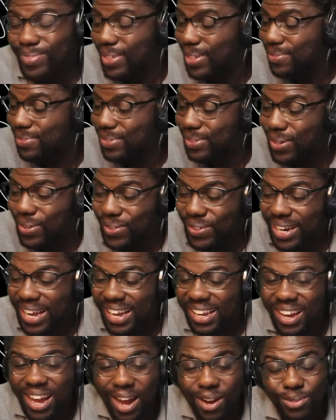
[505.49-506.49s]
If you don't
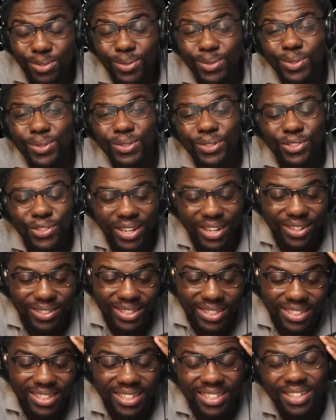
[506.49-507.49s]
like how you look, try
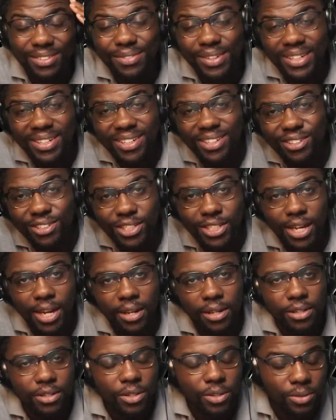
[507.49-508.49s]
out a different
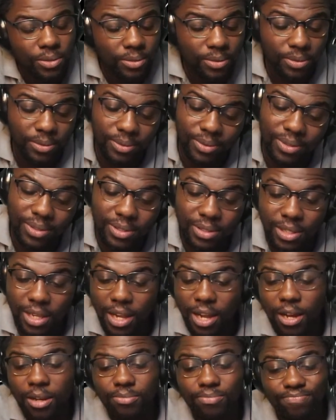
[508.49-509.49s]
hairstyle, you know?
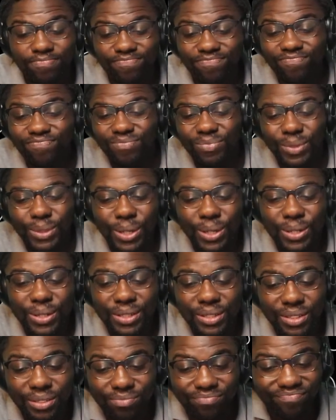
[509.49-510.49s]
Um,
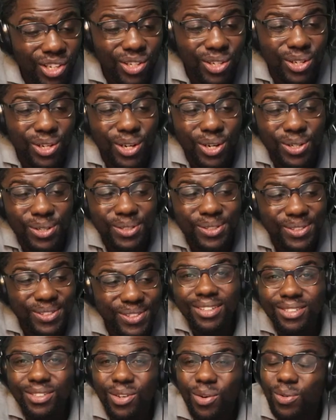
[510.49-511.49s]
girls, you know,
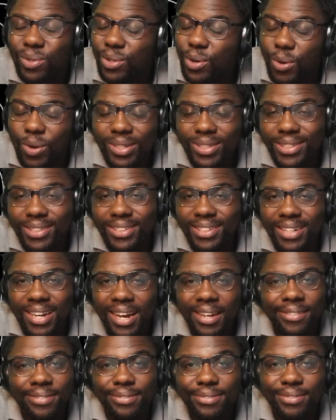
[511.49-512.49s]
don't go under the
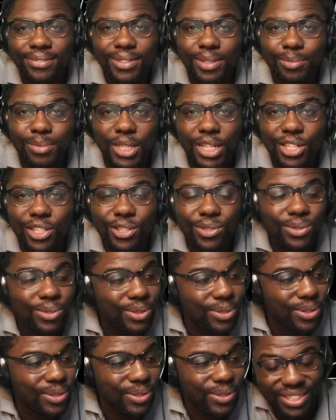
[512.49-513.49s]
knife. I'm telling you.
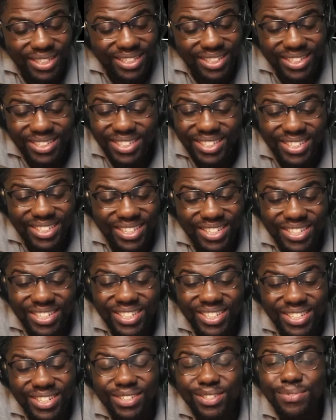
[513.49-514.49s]
Just
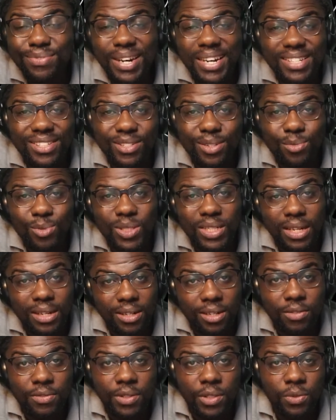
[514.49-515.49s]
just just find someone that
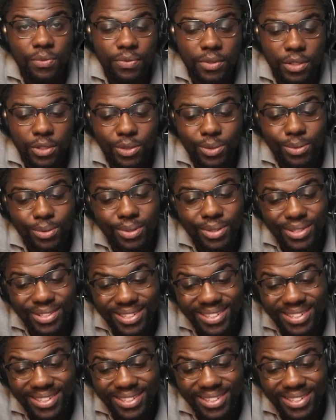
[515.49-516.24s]
loves you for you.